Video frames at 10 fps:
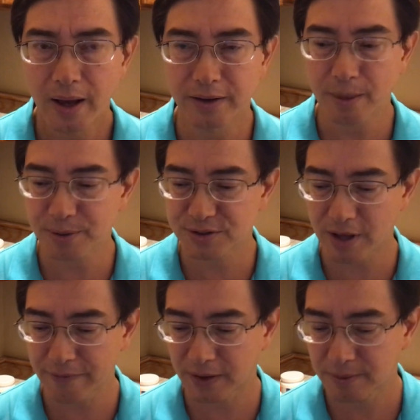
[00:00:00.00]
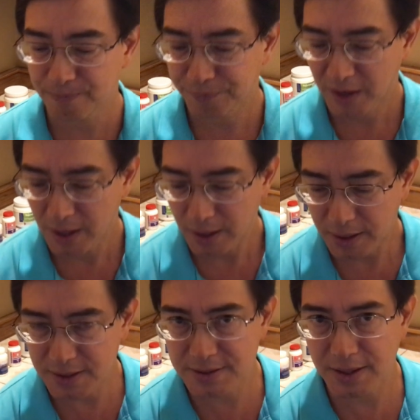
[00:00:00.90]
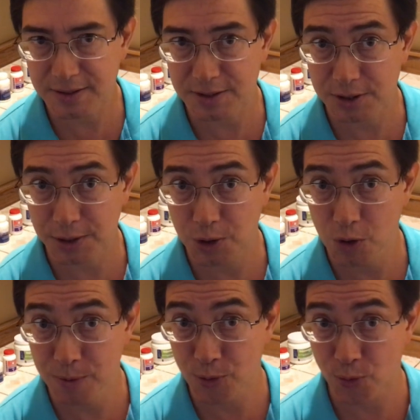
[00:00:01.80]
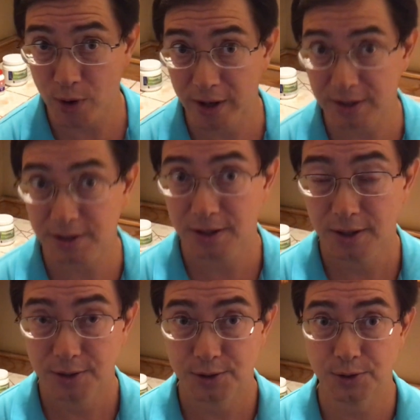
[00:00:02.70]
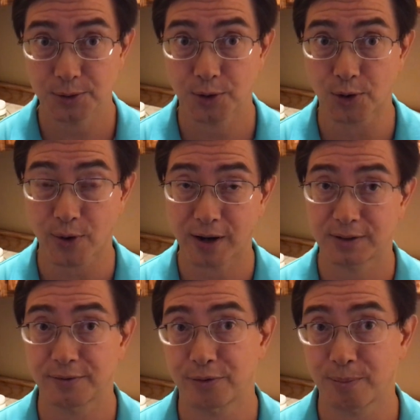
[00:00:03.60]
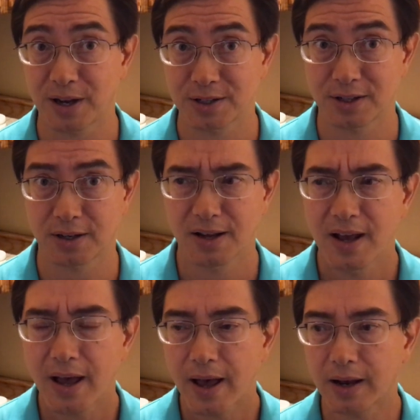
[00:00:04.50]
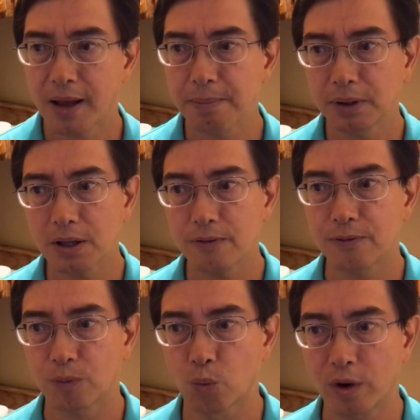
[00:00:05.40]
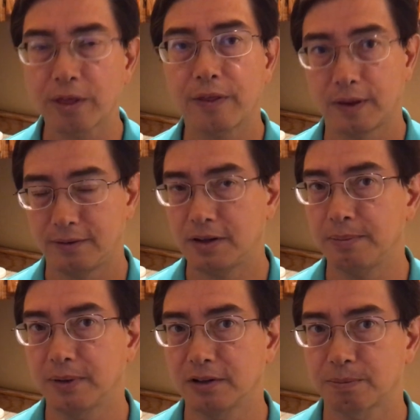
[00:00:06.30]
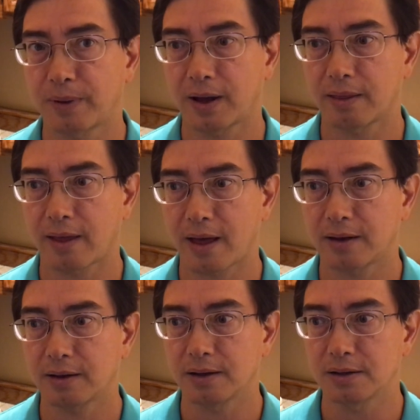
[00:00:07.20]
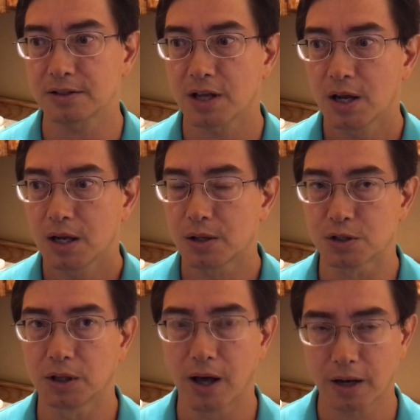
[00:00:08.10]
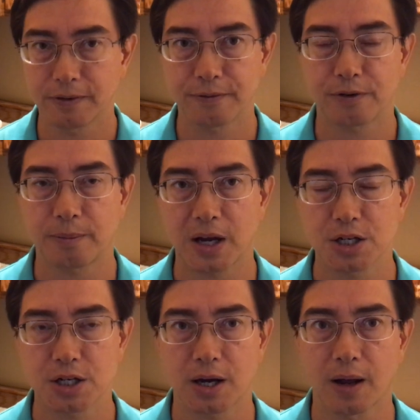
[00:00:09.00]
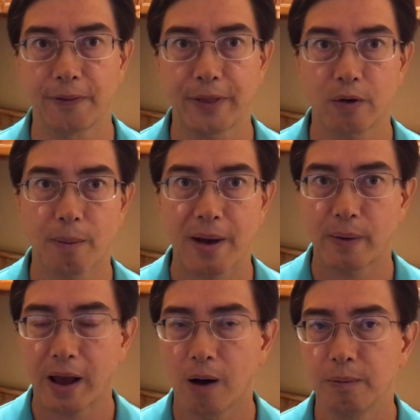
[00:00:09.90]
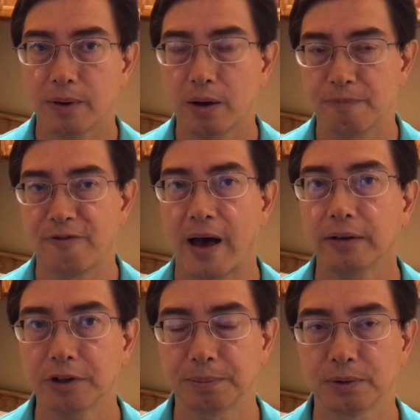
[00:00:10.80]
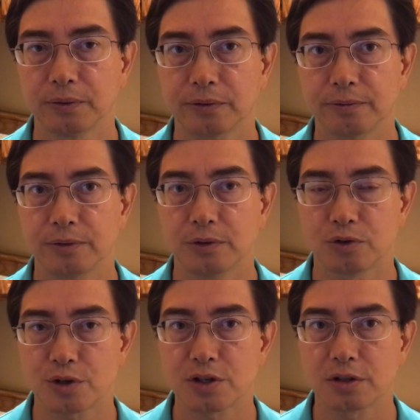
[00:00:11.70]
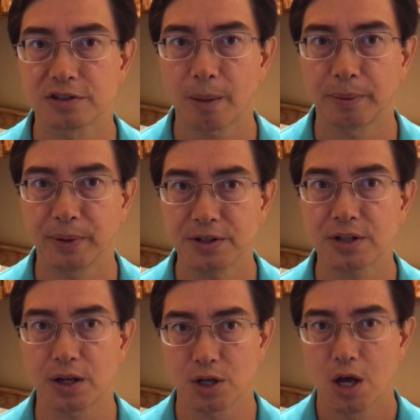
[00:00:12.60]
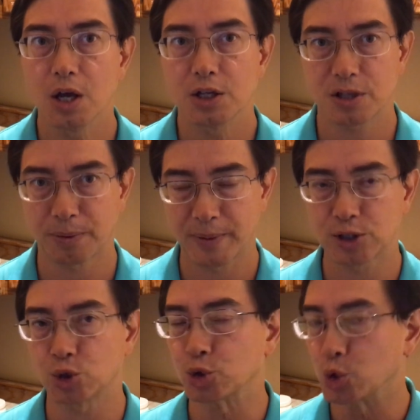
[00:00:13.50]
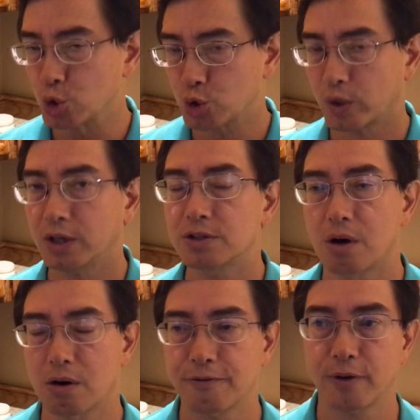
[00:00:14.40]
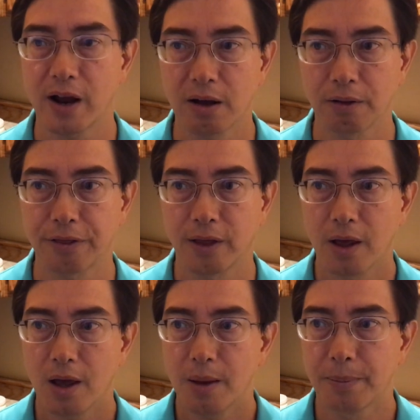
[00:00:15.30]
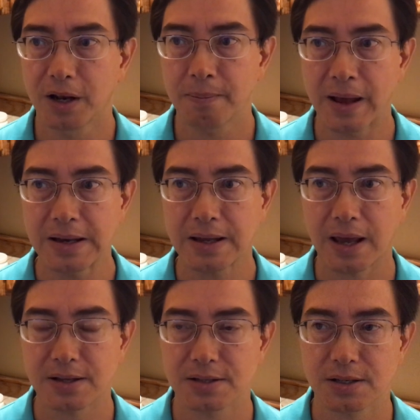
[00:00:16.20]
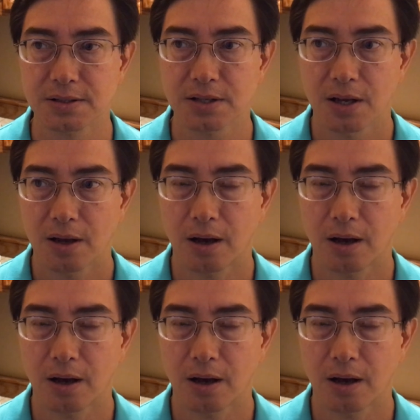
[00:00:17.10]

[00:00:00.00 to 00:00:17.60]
And number 7, he says, is the human right to correct information. And I believe one of the things he means by that is there's a lot of information out there about how valuable nutritional supplements and supplemental nutrients are for health, but in many cases,